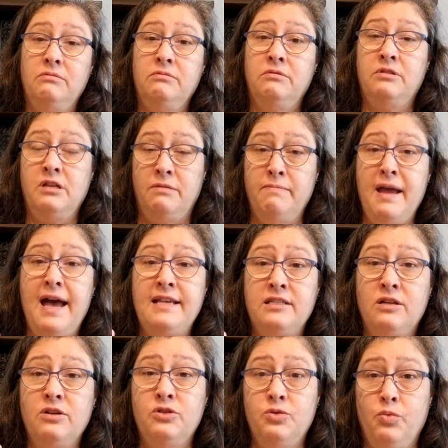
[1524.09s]
that a
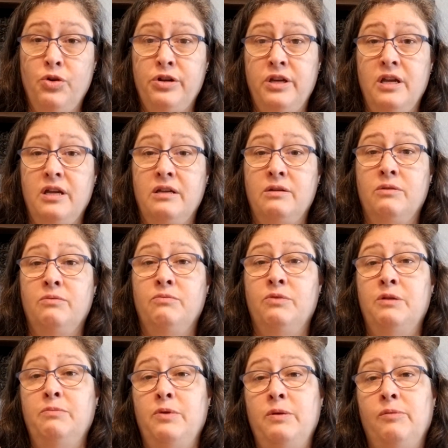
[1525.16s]
mask was working
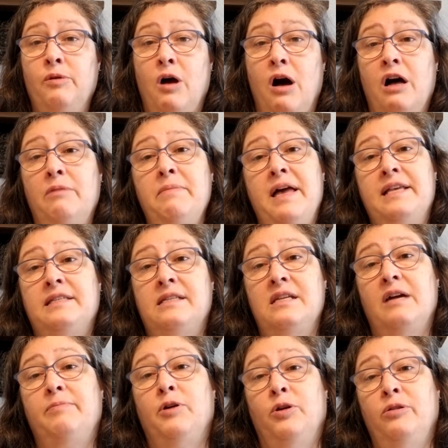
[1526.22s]
when we were all masked
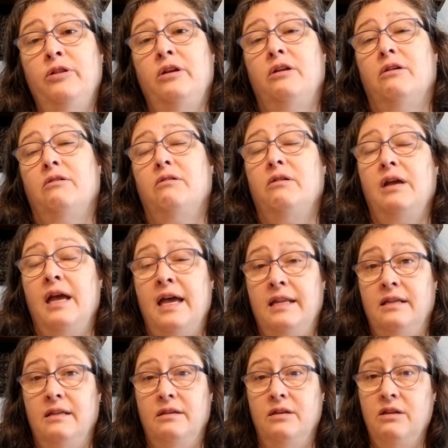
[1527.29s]
up earlier,
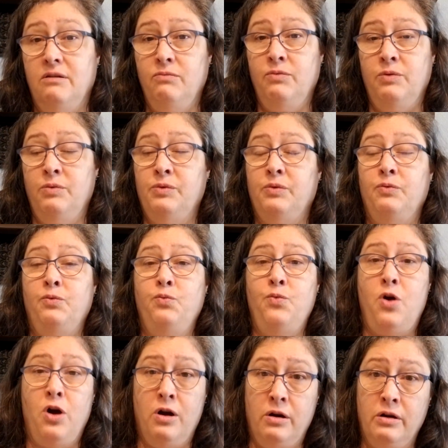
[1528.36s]
and
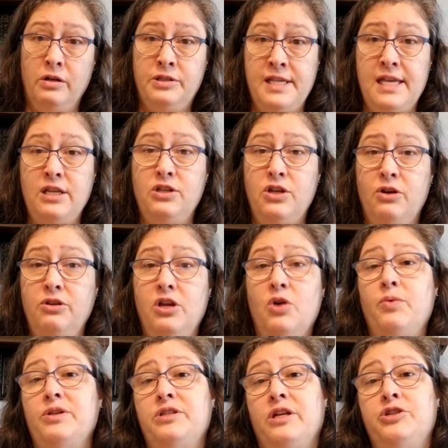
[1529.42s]
our San Antonio
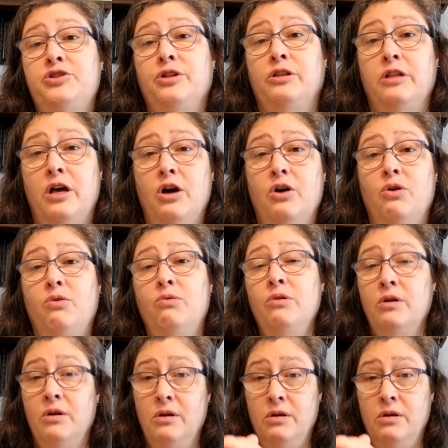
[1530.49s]
was such a low